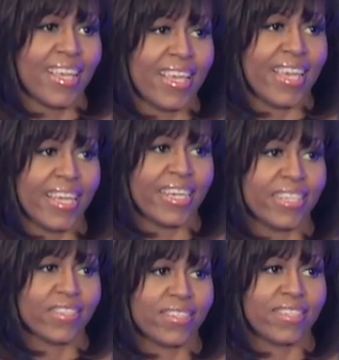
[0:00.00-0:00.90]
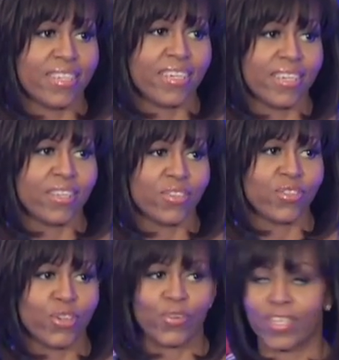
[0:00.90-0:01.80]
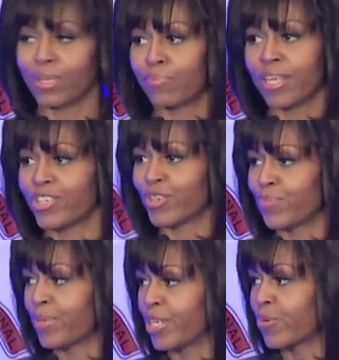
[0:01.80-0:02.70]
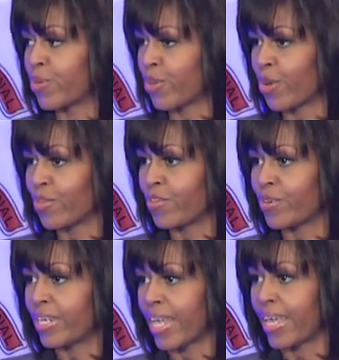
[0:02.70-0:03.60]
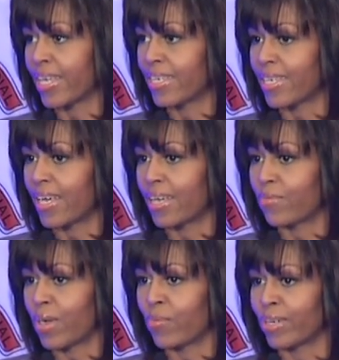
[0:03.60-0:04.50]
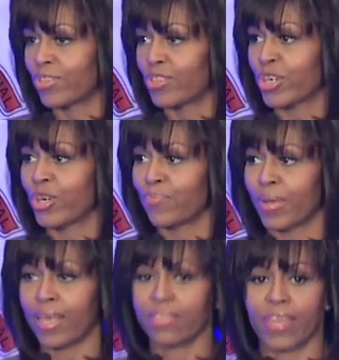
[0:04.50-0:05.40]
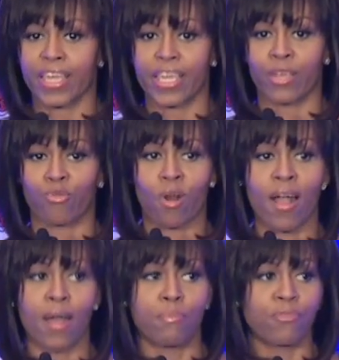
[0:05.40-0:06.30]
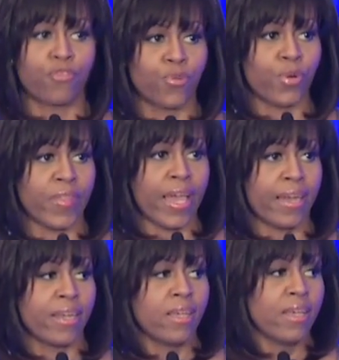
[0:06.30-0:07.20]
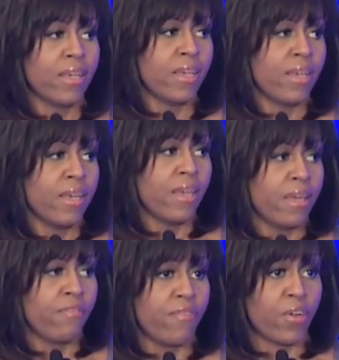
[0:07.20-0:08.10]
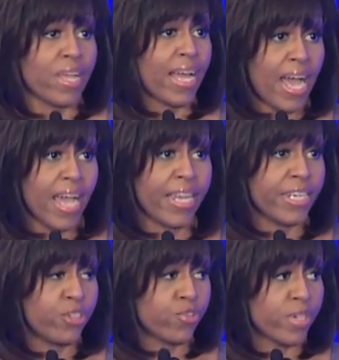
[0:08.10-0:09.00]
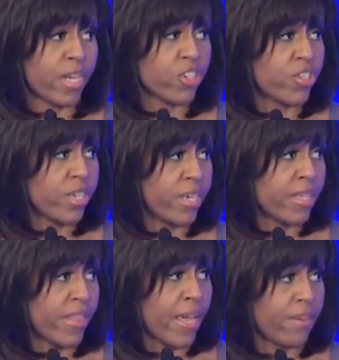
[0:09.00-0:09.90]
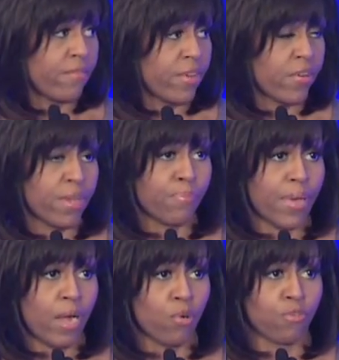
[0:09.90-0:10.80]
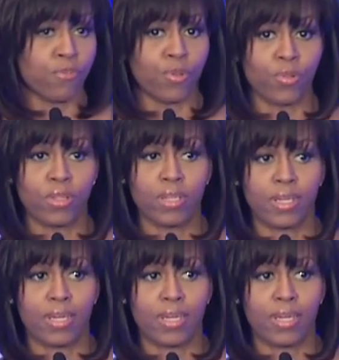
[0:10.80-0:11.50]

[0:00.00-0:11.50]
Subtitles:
It is certainly a pleasure to be here with all of you today. I want to start by thanking Ram for that very kind introduction and that very powerful